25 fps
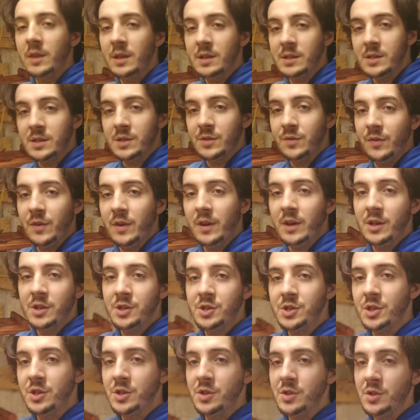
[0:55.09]
This is
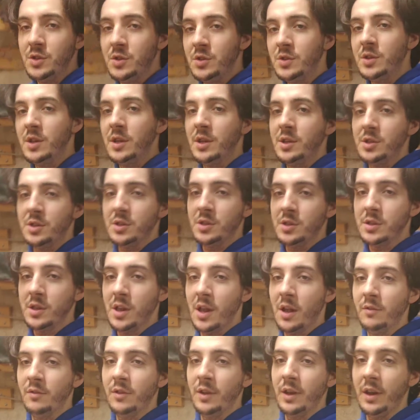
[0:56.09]
finished. She's used it. She's
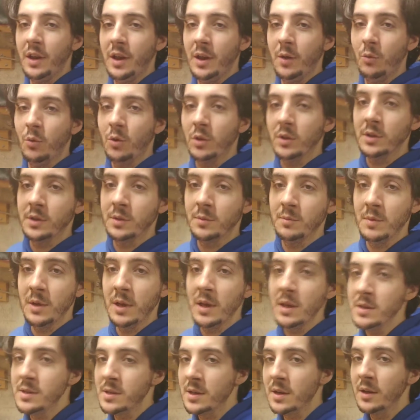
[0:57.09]
loved it. It works
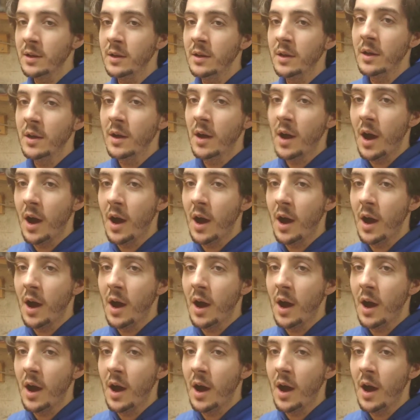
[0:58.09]
amazing.